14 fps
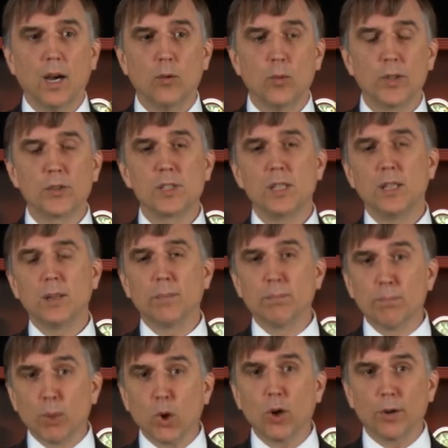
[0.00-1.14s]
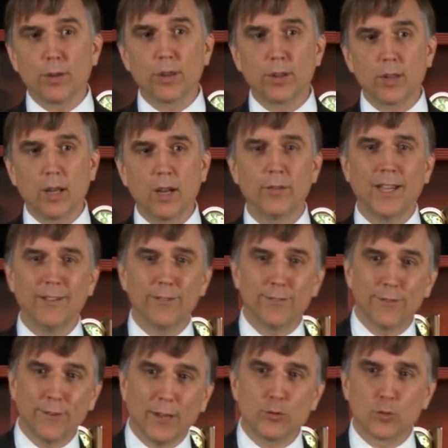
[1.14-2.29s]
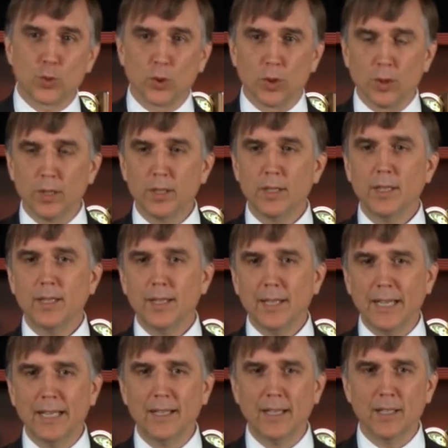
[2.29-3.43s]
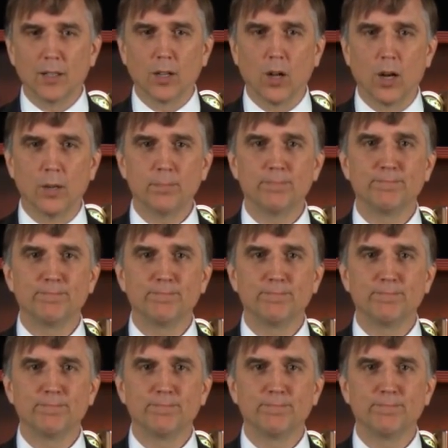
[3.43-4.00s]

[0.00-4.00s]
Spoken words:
We'll see the birth of a federal Indian law.